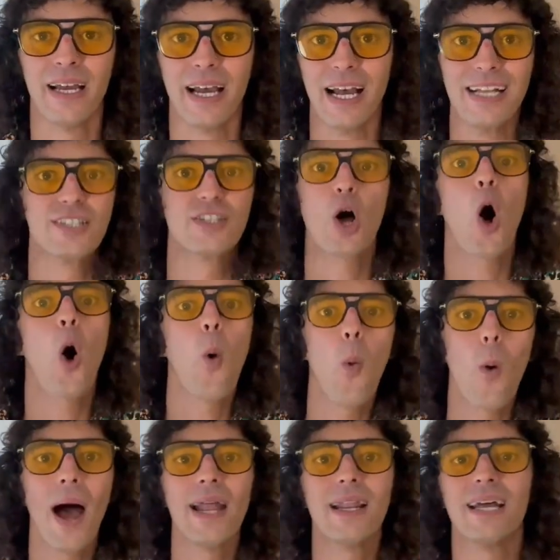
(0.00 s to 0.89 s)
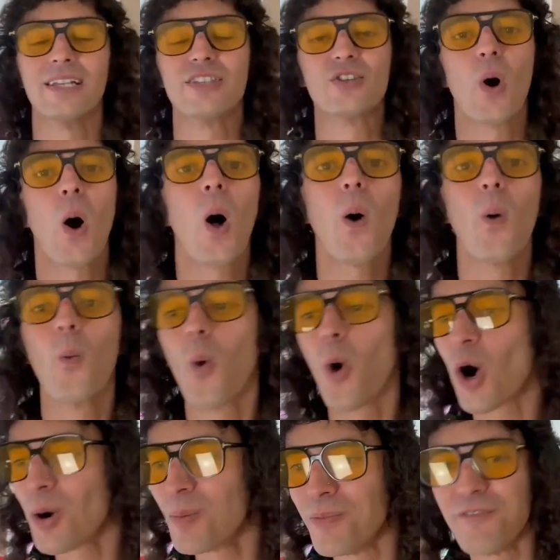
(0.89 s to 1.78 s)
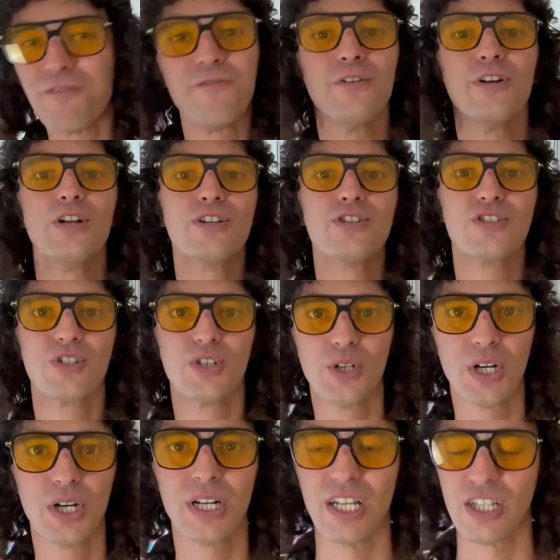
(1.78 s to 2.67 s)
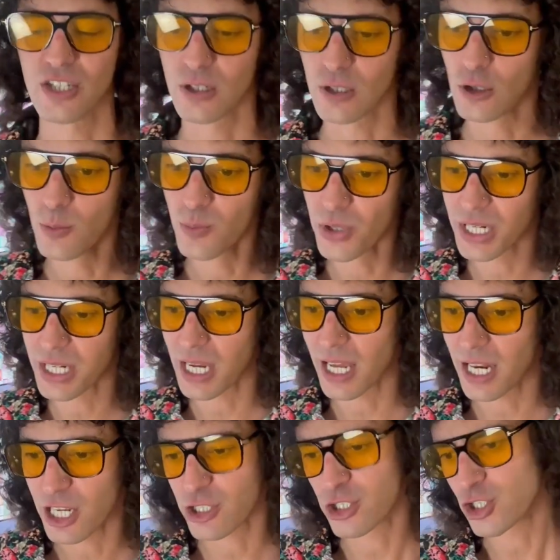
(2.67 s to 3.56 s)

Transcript: It's all wet, it's all warm, feels good, it's lubricated.